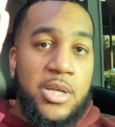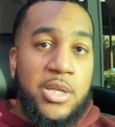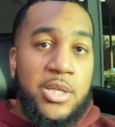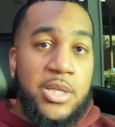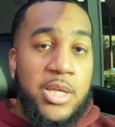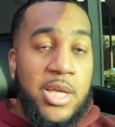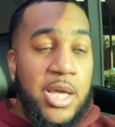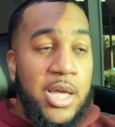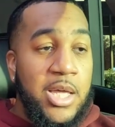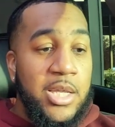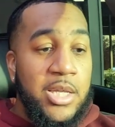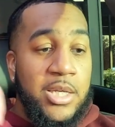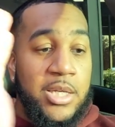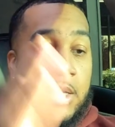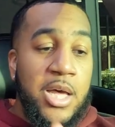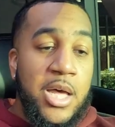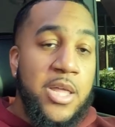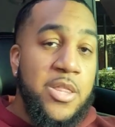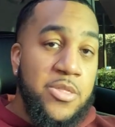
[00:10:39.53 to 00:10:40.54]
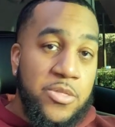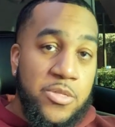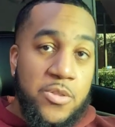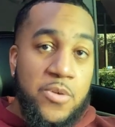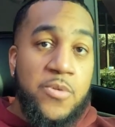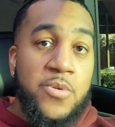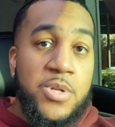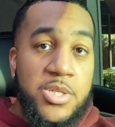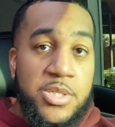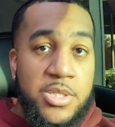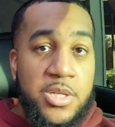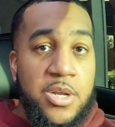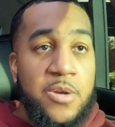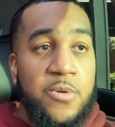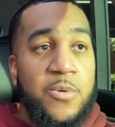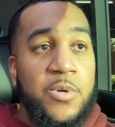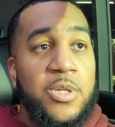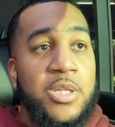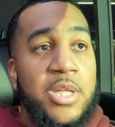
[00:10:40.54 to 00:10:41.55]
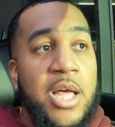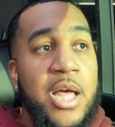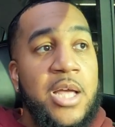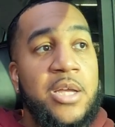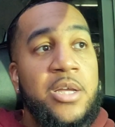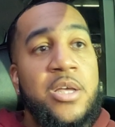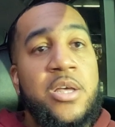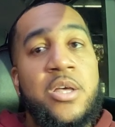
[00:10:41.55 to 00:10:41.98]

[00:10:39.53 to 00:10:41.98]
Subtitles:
can cut through the steering wheel lock,